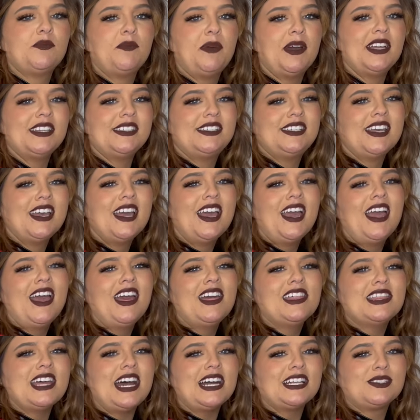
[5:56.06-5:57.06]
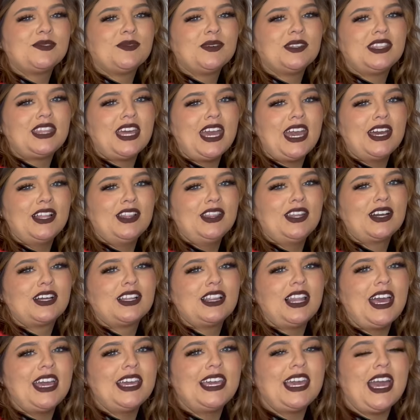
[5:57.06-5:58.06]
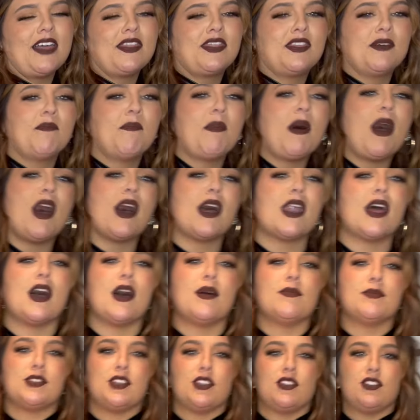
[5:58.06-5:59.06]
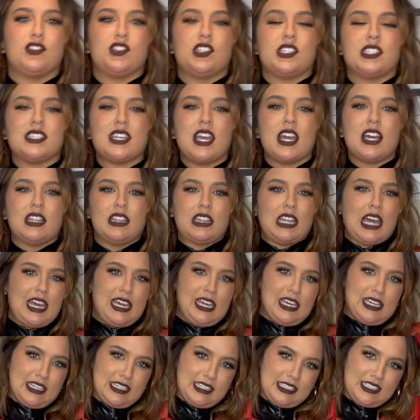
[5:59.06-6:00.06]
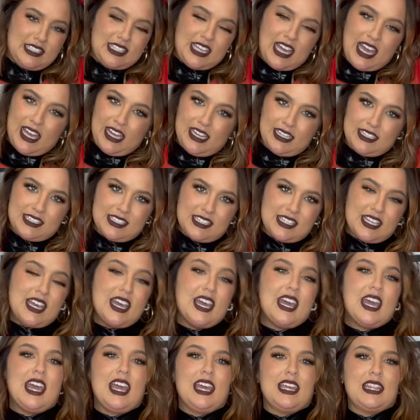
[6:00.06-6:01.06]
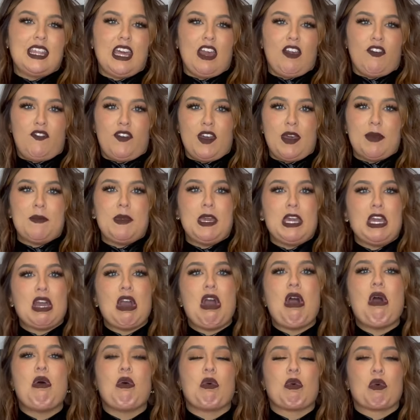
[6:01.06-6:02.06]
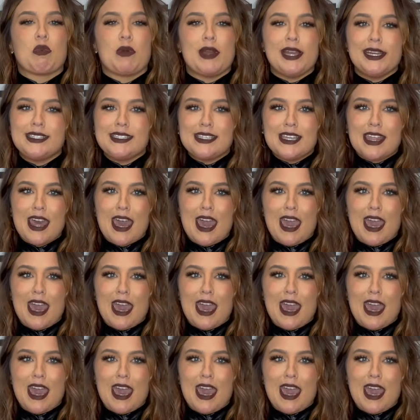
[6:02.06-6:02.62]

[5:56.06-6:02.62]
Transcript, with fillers: but that's what they look like at the bottom. So they're just like leggings and they fit me right to the